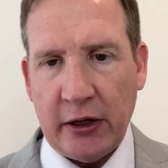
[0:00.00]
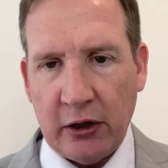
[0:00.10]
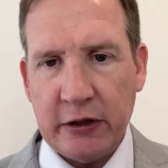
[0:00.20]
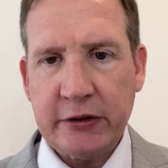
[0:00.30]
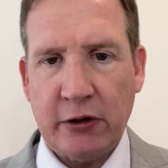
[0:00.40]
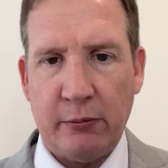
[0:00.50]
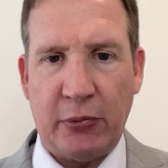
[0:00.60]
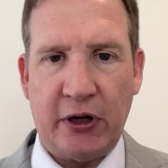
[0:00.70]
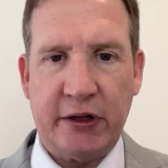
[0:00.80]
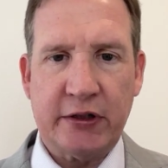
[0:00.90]

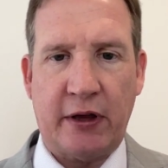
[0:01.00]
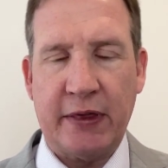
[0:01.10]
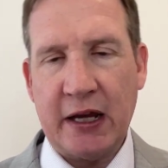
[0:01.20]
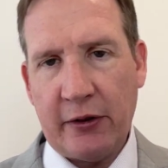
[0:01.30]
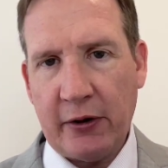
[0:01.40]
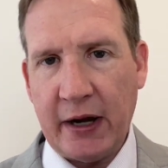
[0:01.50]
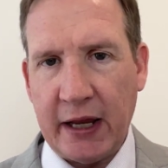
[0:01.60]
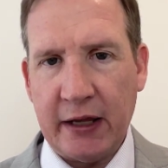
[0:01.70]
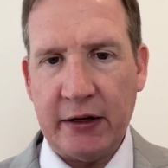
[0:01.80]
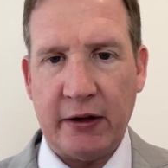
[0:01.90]
Long-term bonds, on the other
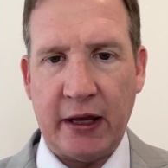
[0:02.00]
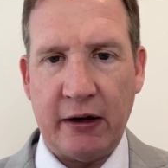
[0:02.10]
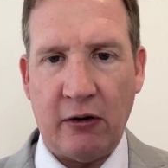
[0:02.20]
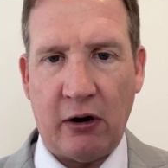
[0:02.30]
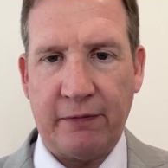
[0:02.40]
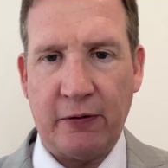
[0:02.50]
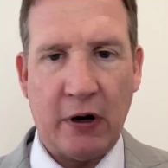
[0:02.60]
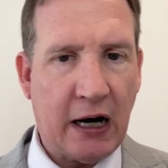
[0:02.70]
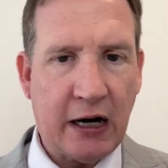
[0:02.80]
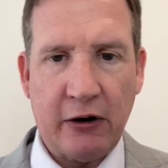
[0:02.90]
hand, they
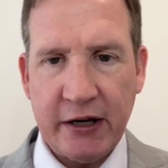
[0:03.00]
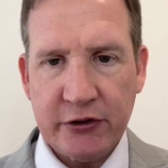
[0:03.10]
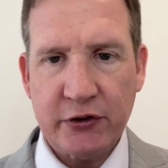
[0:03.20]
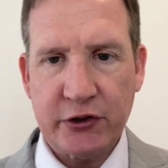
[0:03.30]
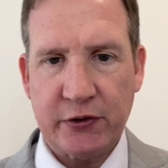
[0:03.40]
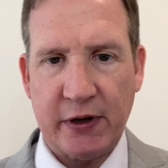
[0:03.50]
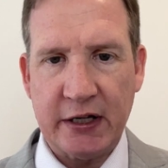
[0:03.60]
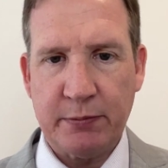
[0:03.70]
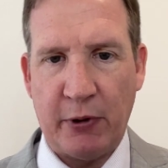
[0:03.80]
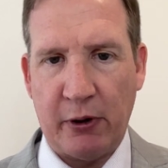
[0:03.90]
offer higher interest
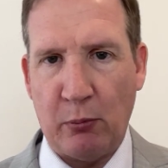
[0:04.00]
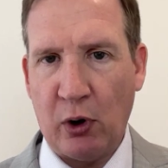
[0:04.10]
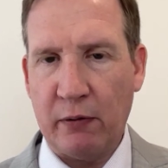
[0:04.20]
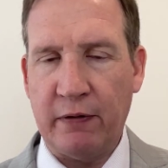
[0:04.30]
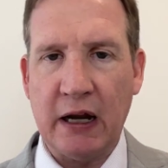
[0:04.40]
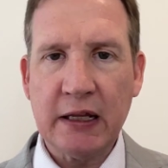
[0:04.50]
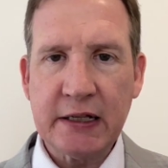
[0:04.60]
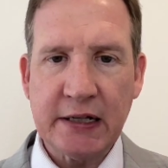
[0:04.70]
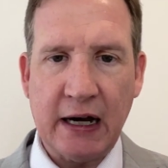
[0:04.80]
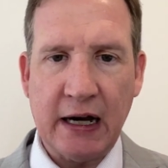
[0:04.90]
rates but are more
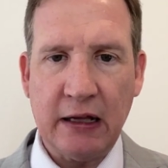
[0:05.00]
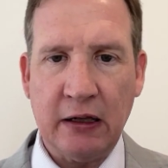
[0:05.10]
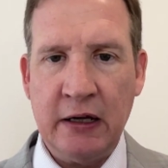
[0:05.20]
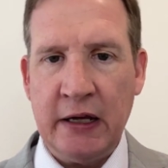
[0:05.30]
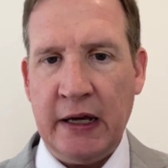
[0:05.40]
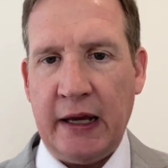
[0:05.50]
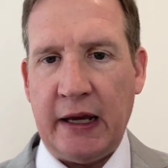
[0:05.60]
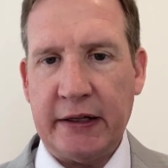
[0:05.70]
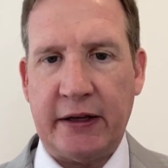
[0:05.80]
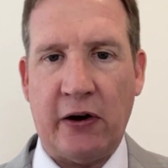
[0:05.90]
volatile
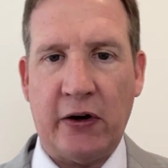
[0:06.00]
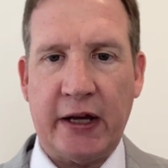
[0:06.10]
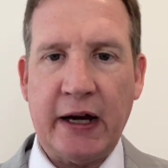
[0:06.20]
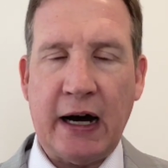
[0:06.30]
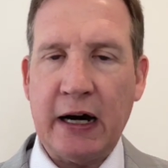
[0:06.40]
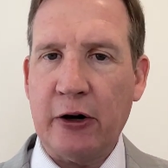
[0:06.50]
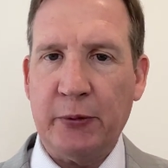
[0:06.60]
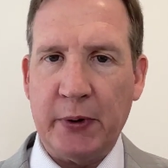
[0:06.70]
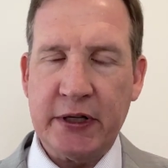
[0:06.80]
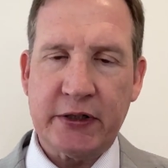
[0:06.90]
and carry a
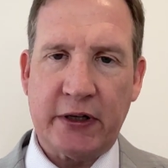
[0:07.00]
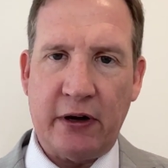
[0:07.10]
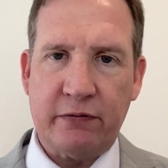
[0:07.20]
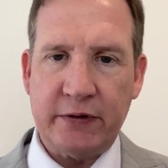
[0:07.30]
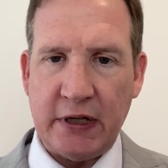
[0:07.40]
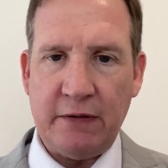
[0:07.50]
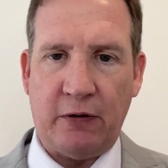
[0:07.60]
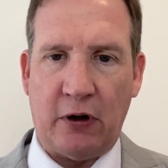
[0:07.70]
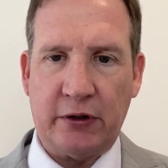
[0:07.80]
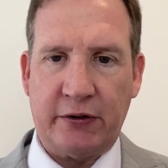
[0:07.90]
higher risk of
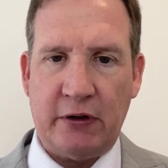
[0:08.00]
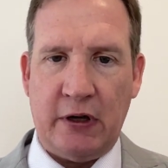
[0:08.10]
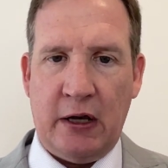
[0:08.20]
default.